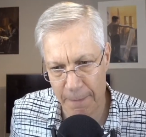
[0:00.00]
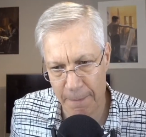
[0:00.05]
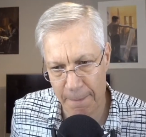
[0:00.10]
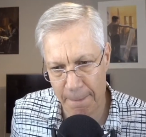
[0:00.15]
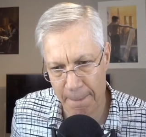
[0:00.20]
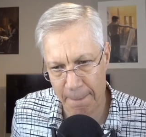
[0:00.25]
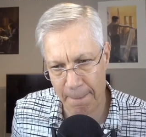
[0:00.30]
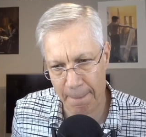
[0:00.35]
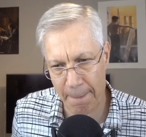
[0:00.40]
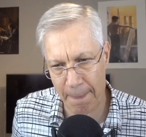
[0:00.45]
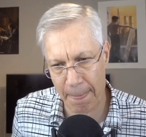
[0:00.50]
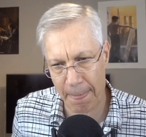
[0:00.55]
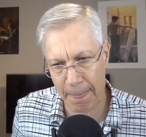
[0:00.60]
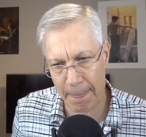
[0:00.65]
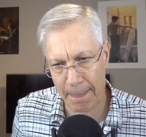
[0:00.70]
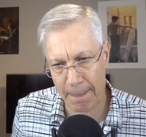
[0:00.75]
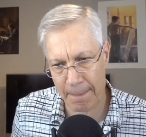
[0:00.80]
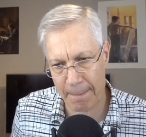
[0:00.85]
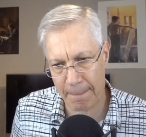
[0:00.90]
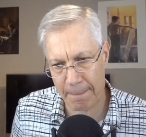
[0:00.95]

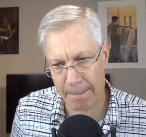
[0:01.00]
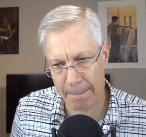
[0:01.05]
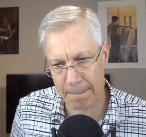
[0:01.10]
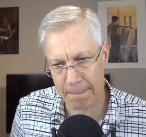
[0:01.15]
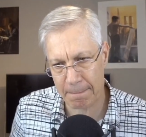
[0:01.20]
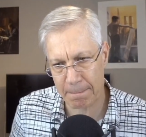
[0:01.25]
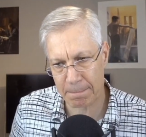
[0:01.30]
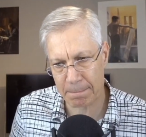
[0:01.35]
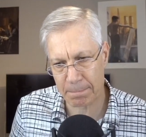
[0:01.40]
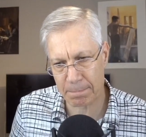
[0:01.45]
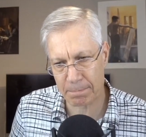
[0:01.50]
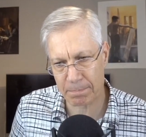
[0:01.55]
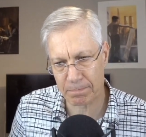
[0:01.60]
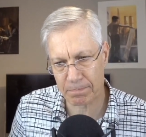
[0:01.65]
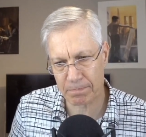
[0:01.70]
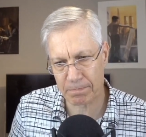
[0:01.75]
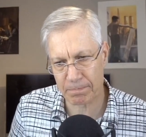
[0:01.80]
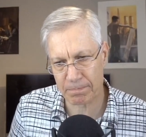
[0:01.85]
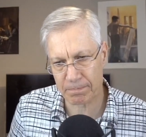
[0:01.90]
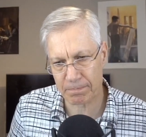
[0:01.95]

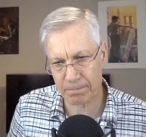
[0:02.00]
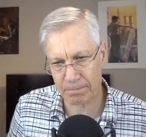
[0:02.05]
(silence)